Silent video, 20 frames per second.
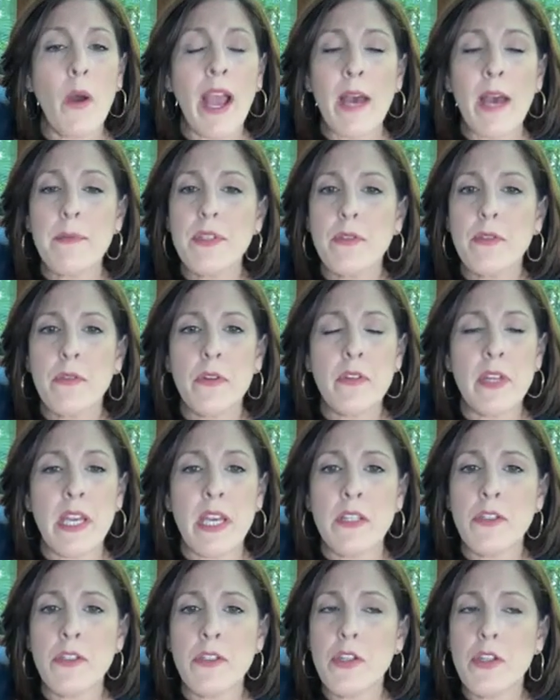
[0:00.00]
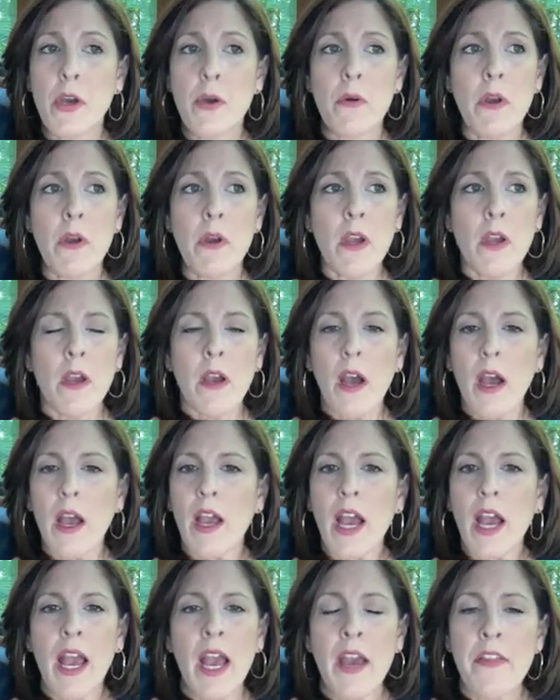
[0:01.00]
No, absolutely. And so
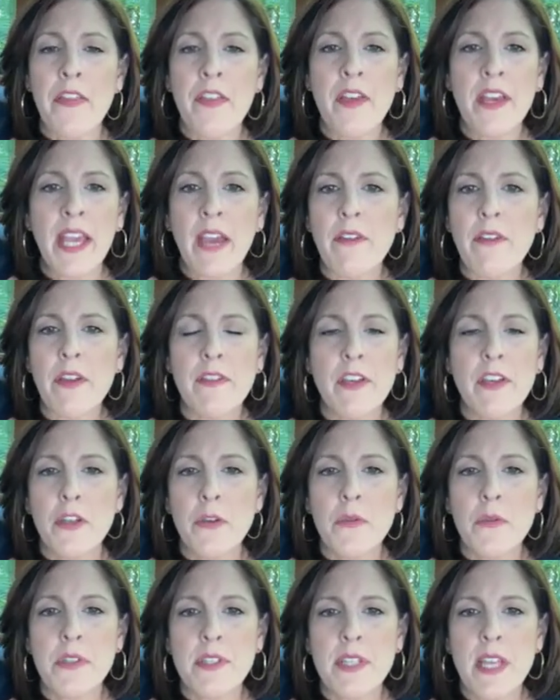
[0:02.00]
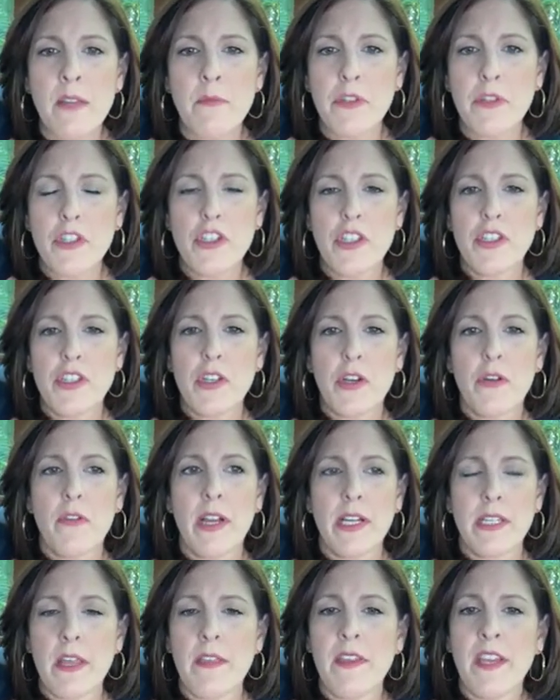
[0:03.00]
I think everything you said was just correct.